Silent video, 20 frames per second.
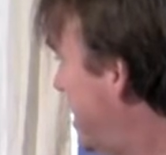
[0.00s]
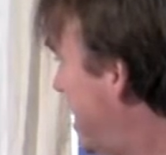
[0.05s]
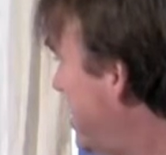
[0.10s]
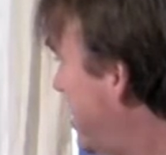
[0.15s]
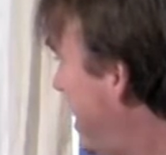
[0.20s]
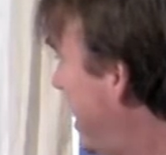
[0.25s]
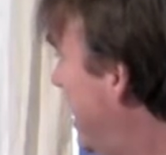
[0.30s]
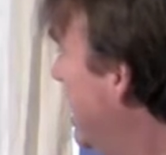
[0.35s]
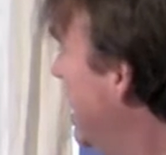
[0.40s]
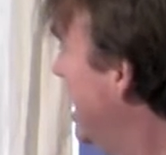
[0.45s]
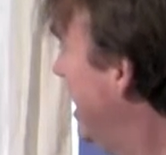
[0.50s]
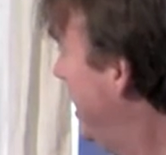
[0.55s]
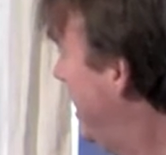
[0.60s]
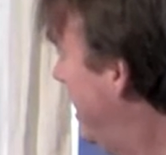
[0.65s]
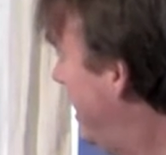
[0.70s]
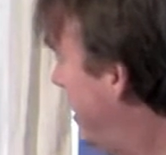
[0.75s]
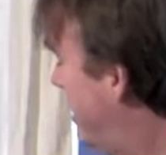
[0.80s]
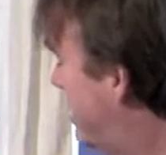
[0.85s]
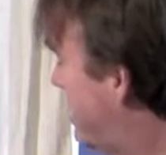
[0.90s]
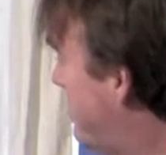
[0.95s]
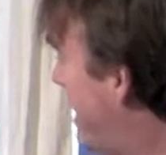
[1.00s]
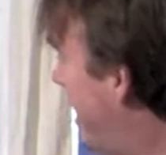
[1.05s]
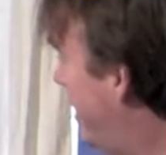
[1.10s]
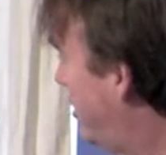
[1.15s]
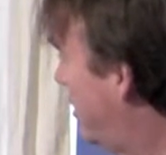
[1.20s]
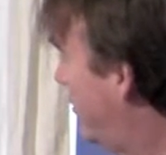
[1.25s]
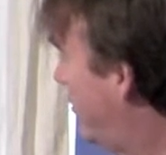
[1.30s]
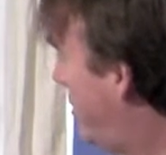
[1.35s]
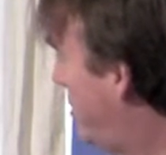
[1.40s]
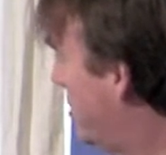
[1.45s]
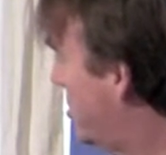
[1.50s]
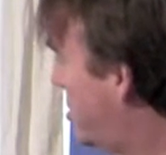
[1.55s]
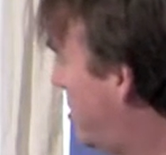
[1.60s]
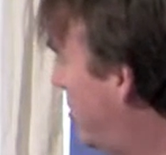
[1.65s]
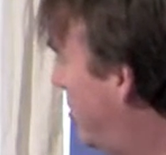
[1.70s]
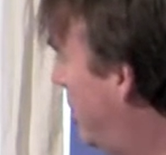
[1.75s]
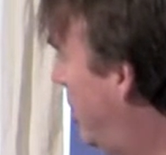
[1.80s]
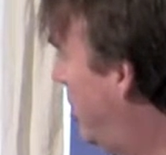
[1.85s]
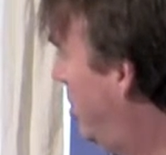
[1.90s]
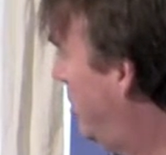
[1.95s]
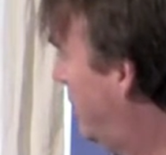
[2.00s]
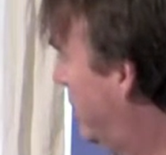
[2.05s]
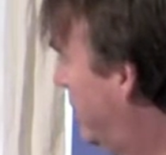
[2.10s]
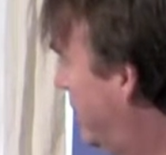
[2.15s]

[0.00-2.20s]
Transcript: they say demand could fall so low